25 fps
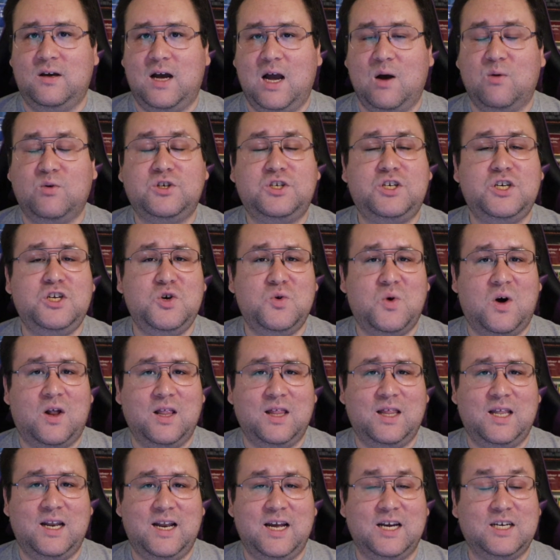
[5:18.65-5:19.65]
I will see you
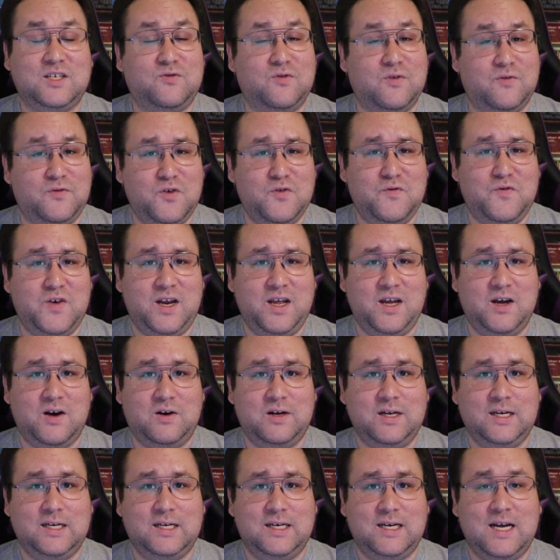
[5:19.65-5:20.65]
all in the next review
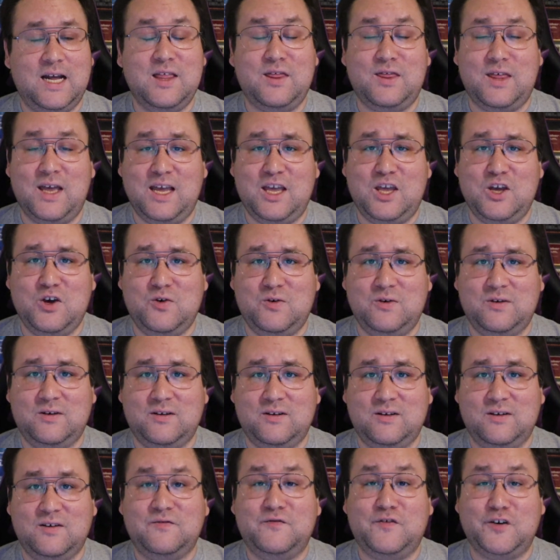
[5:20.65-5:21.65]
video, and thank you
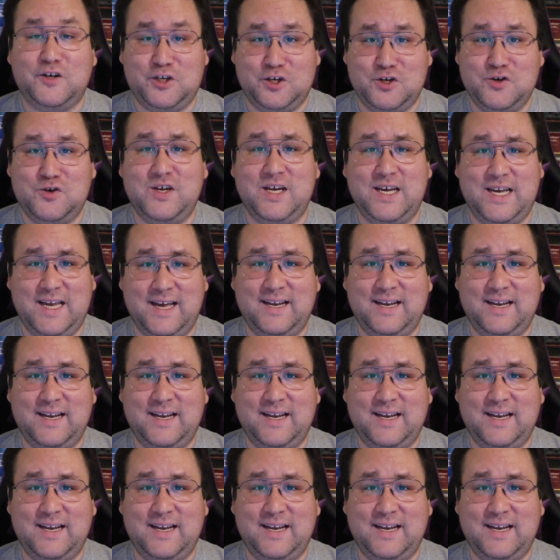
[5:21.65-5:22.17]
for tuning